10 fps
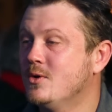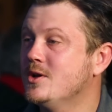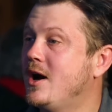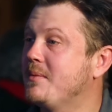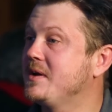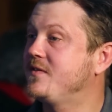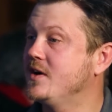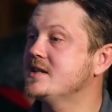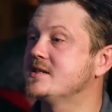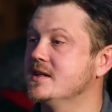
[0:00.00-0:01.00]
well, no, I mean,
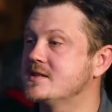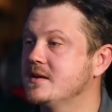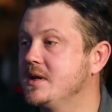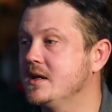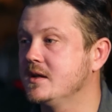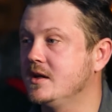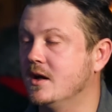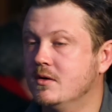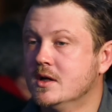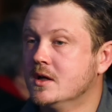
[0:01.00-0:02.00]
for instance, I mean, you
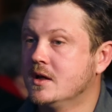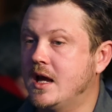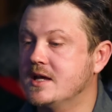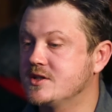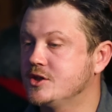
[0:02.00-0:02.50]
know, as a